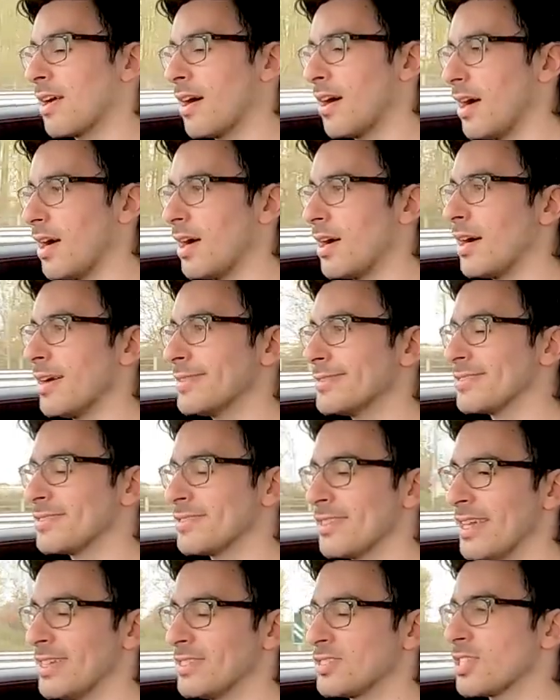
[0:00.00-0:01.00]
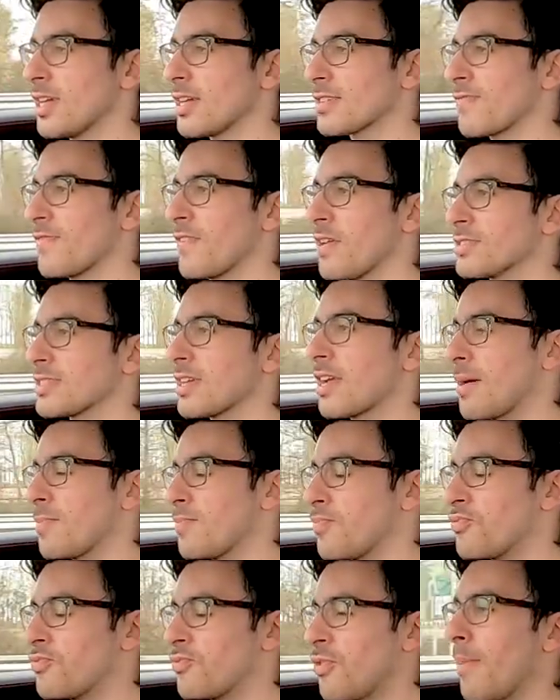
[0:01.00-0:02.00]
Uh, it just feels like a
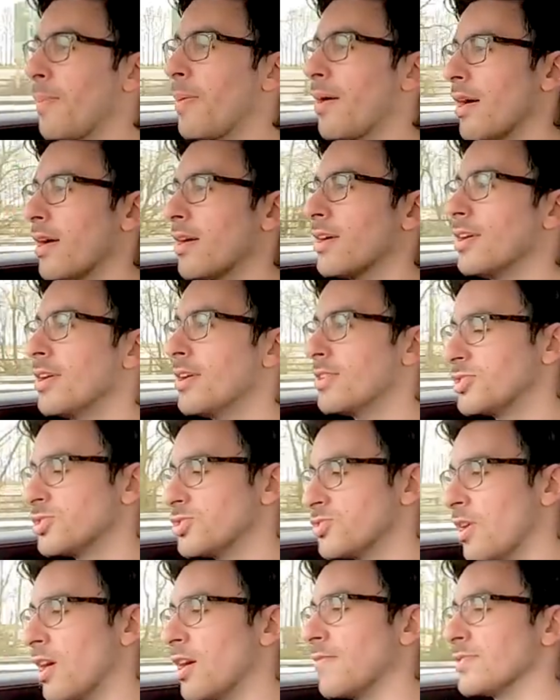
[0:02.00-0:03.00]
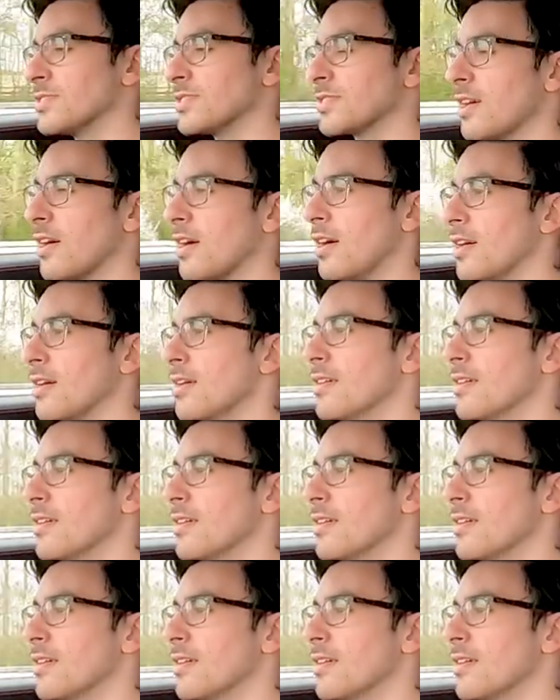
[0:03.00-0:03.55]
proper driver's car.